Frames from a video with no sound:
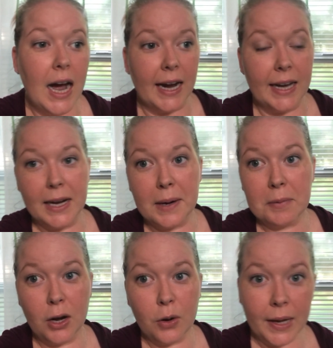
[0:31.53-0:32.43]
I ended
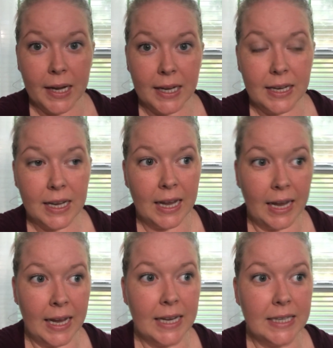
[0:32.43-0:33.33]
up going
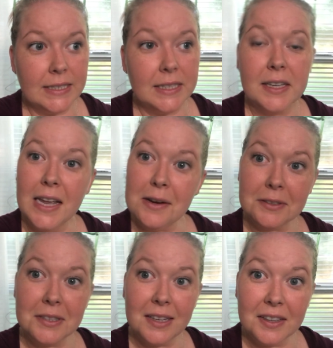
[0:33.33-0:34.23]
and now
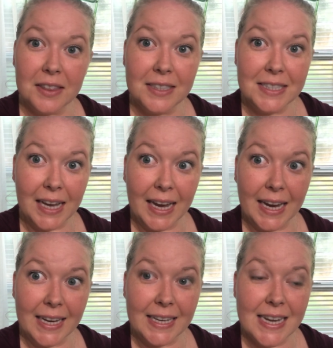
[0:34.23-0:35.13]
it's the end of the
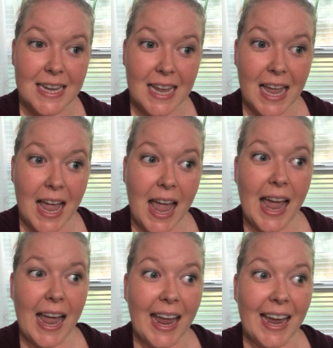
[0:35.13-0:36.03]
day
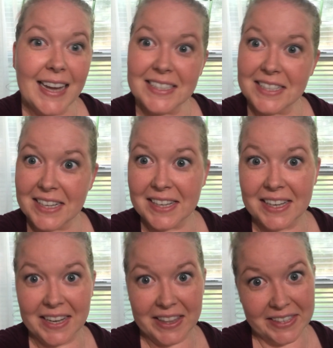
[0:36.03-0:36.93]
and I didn't
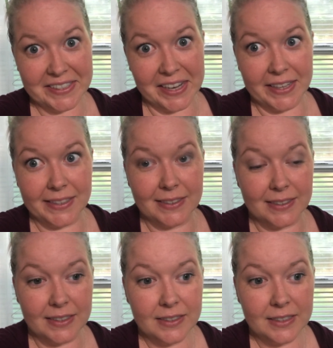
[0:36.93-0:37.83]
get anything
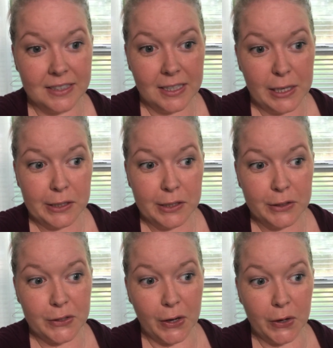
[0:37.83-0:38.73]
done.
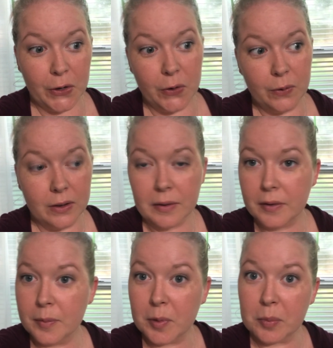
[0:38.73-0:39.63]
So,
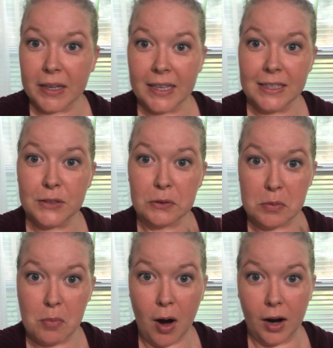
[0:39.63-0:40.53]
but the plan is for
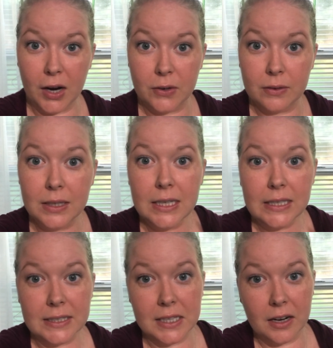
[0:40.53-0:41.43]
tomorrow
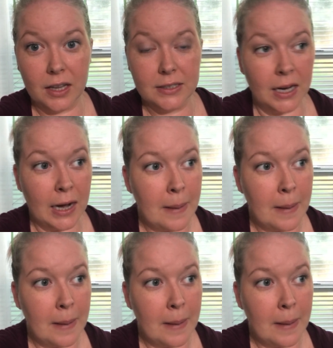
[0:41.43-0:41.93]
to get a lot done.